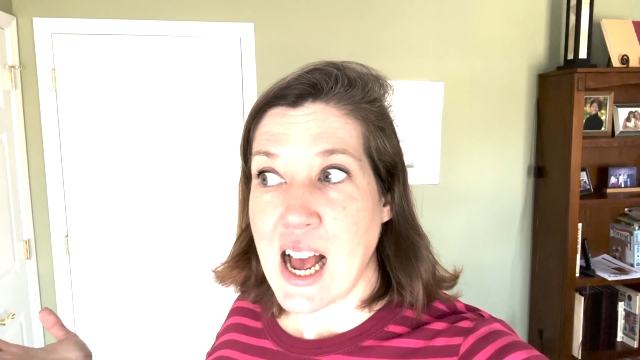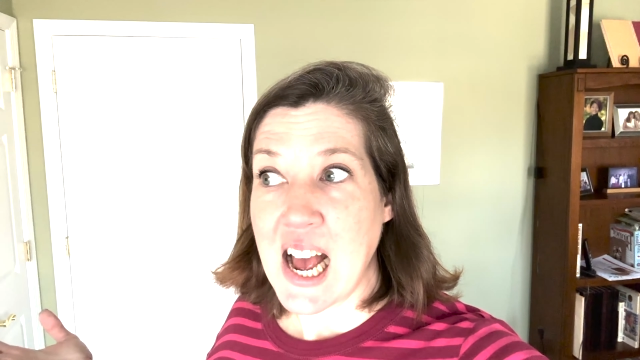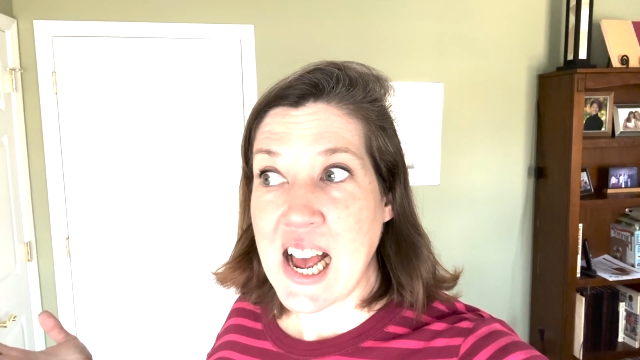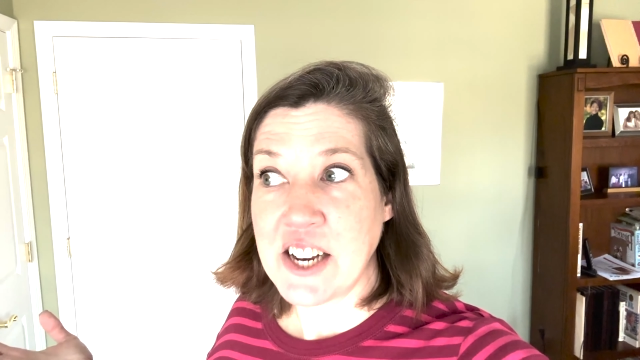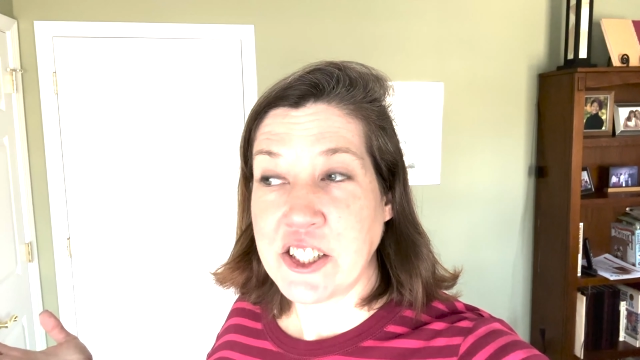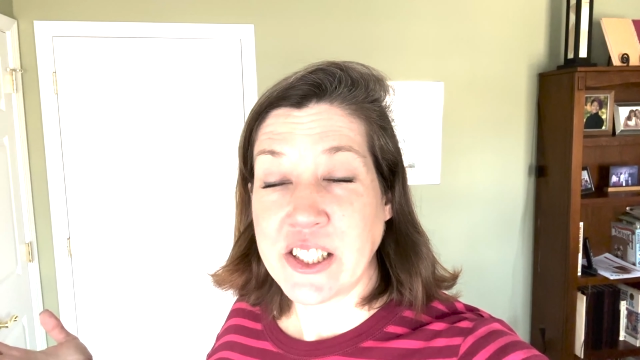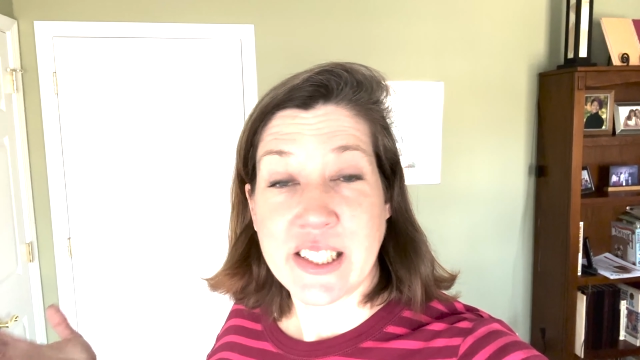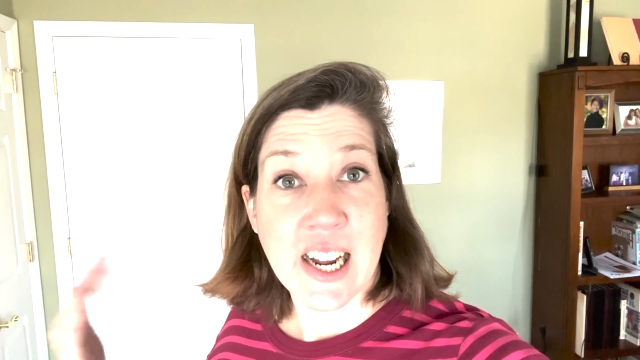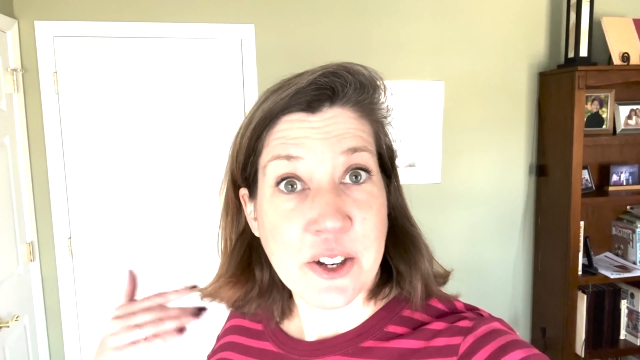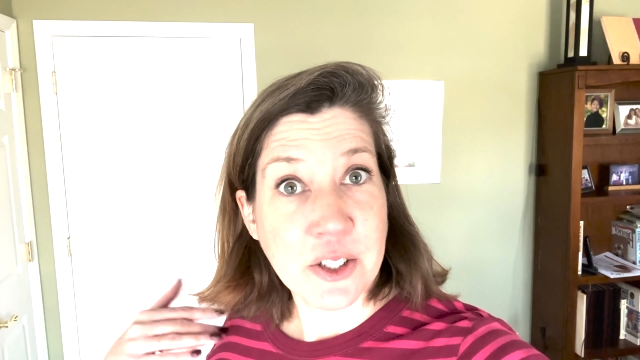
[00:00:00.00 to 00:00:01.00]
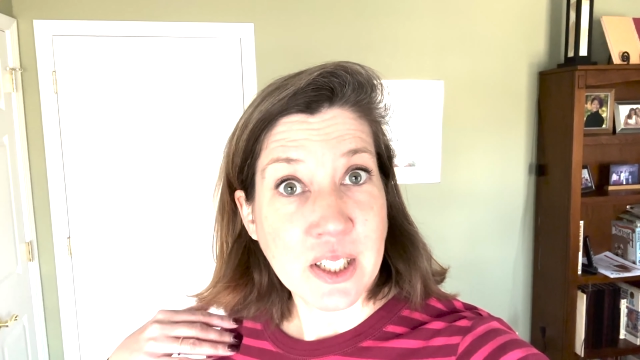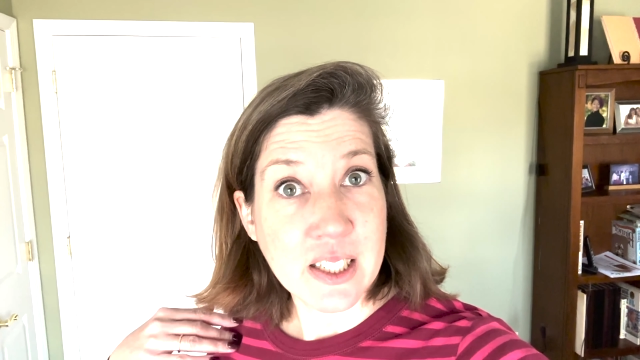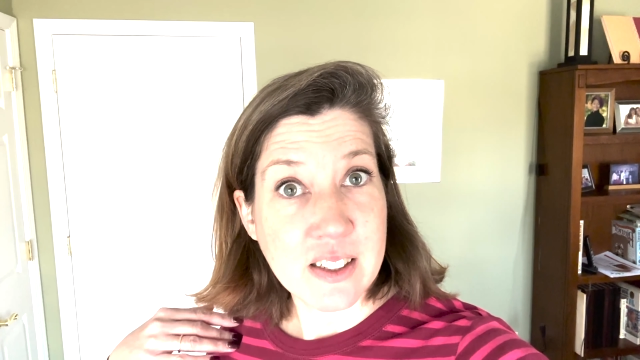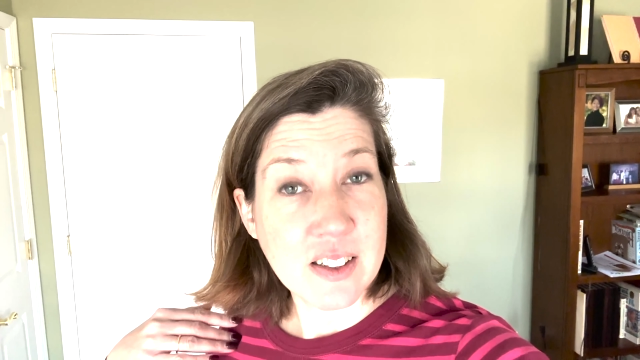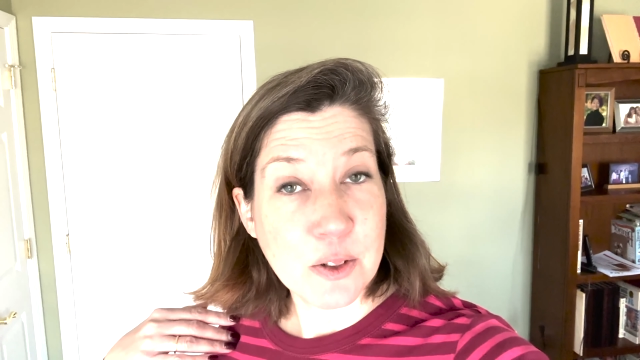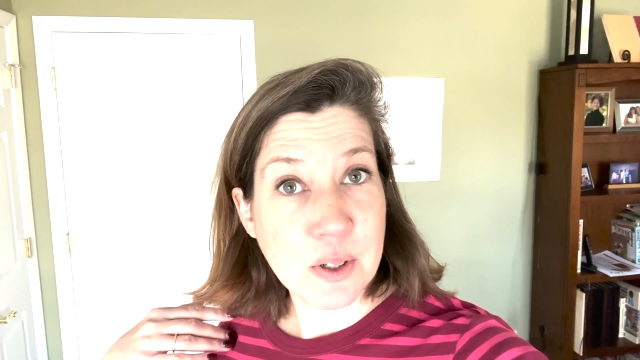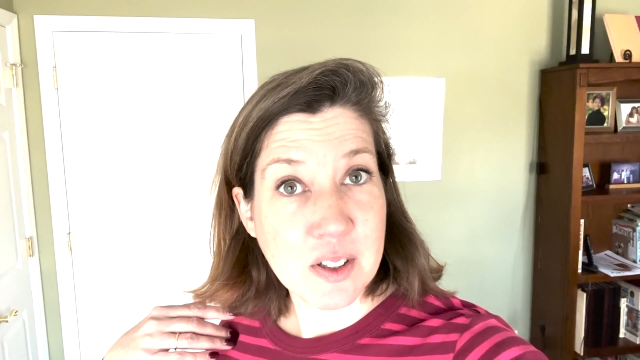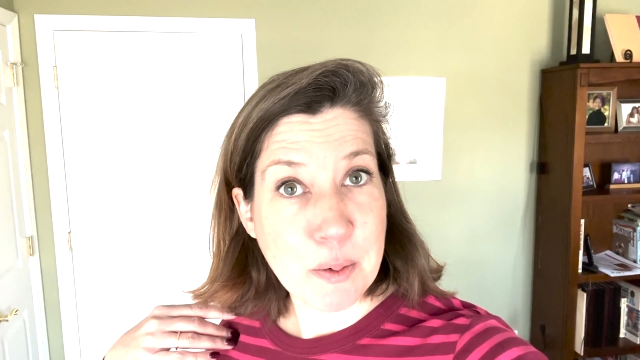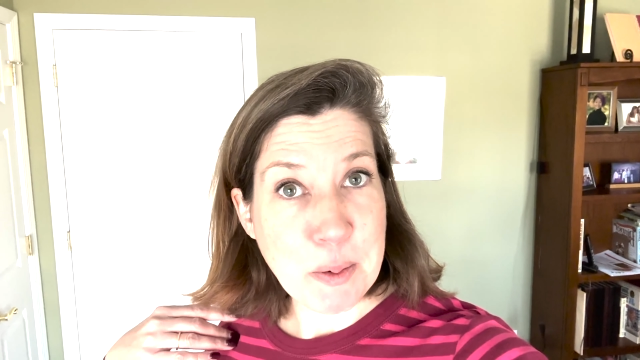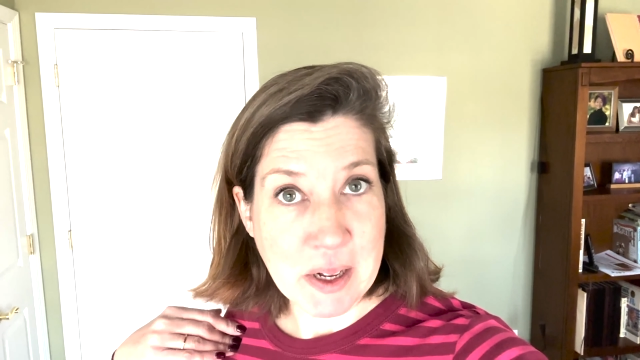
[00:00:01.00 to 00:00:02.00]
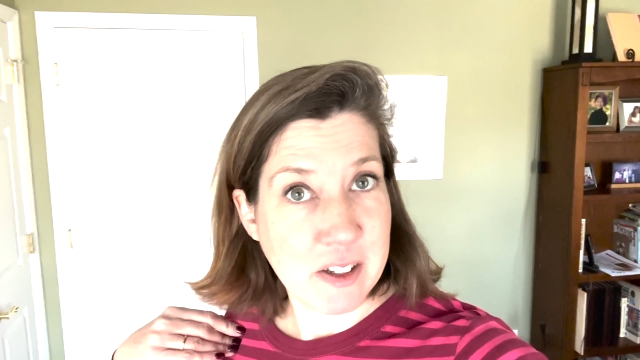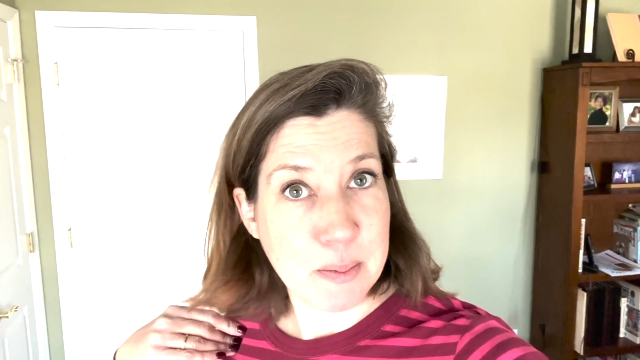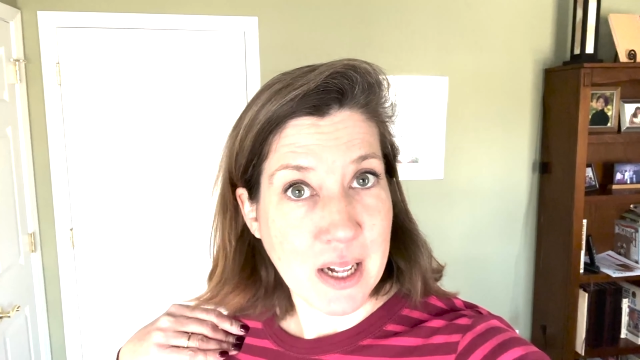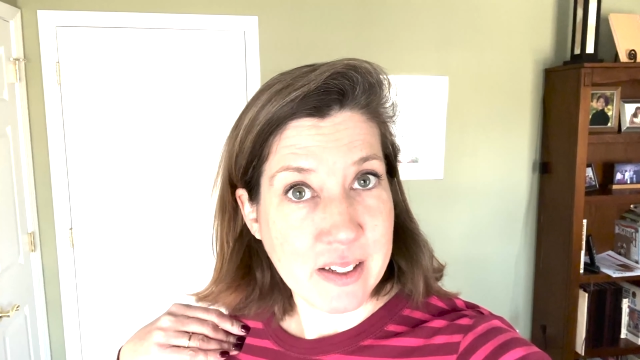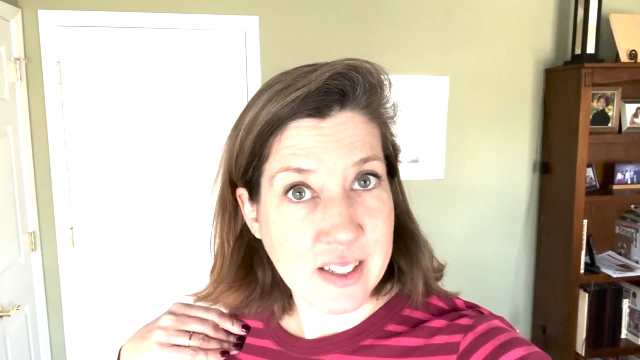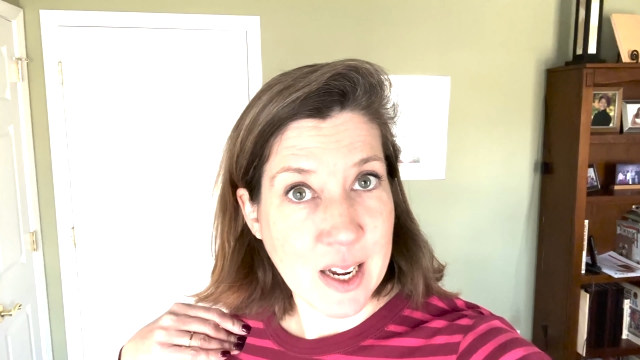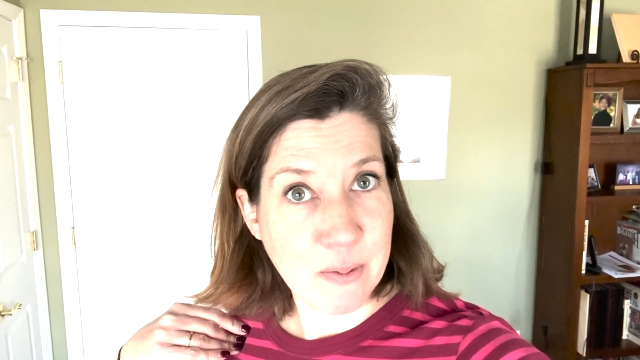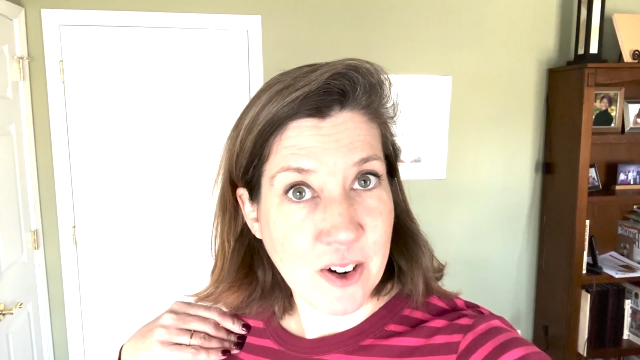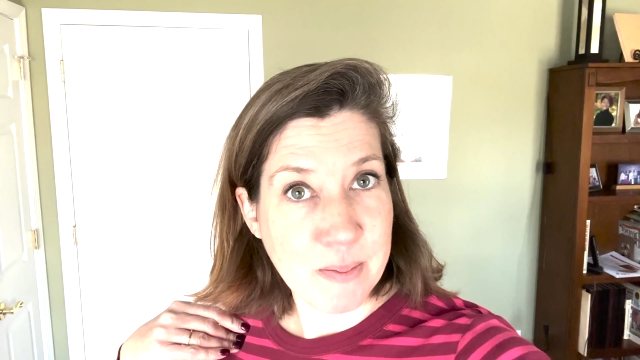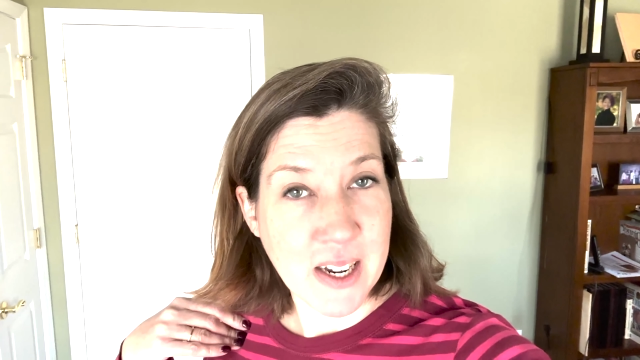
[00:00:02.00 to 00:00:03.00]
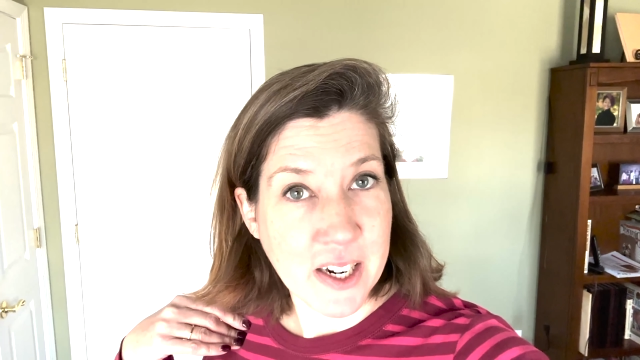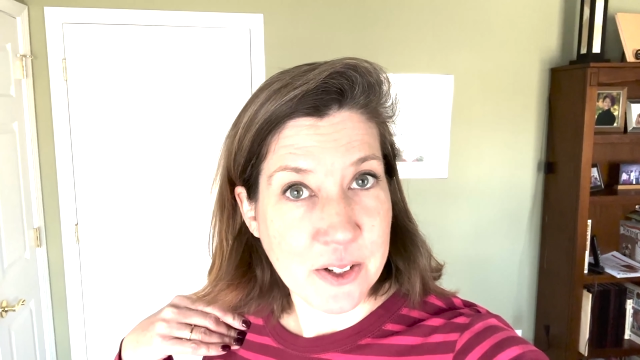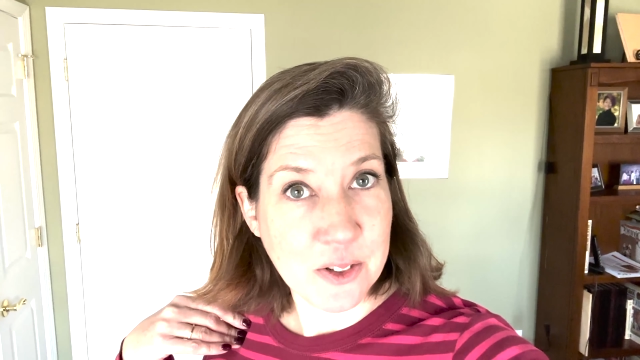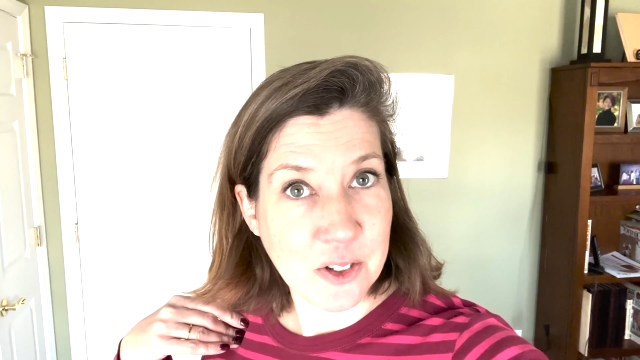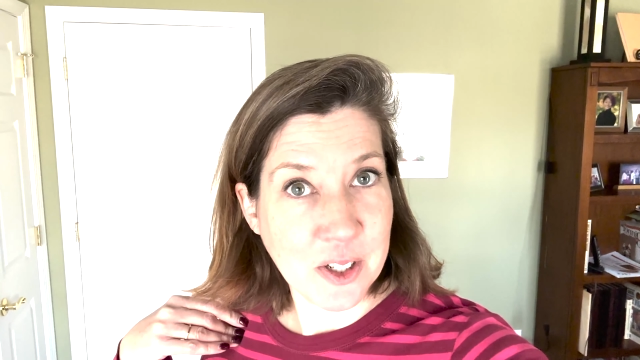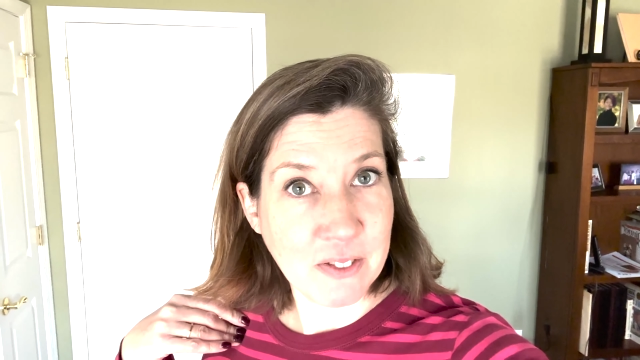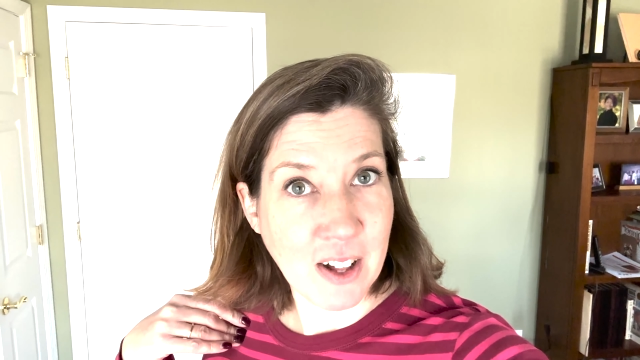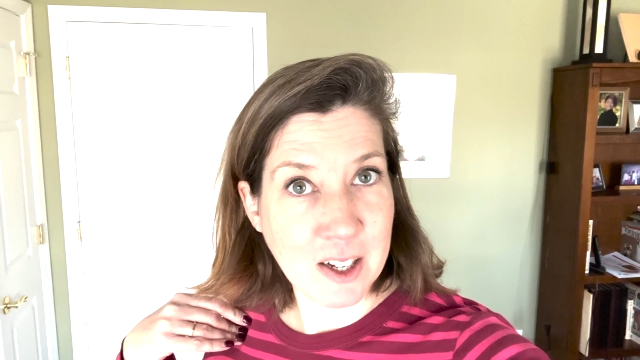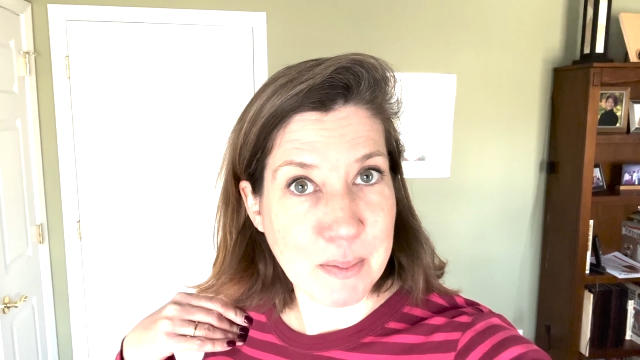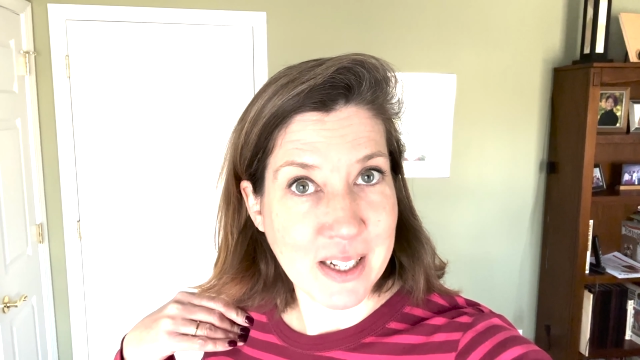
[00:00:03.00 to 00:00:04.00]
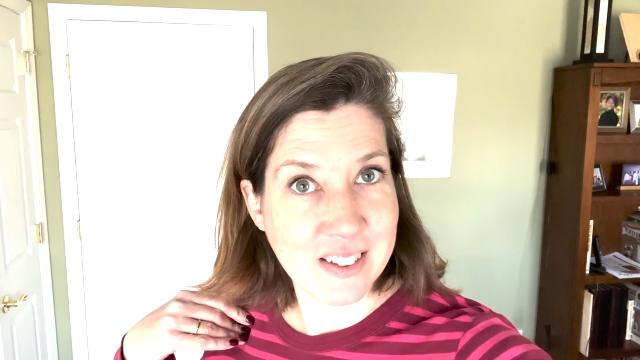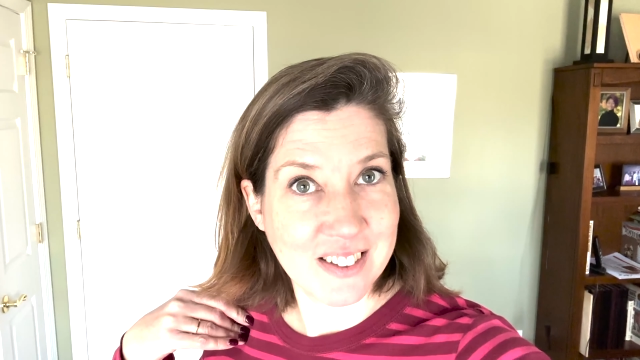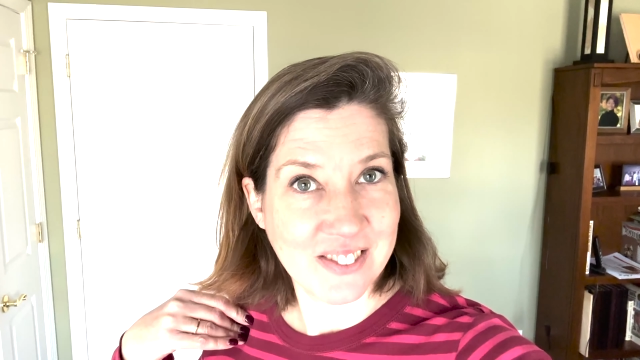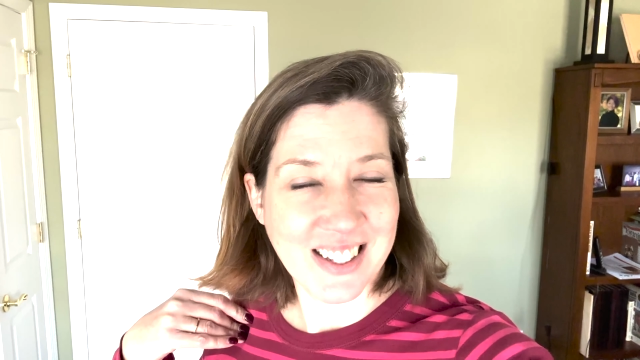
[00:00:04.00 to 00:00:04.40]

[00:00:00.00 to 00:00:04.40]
And now you'll get to see where some of my supplies came from that I used during Vlogmas.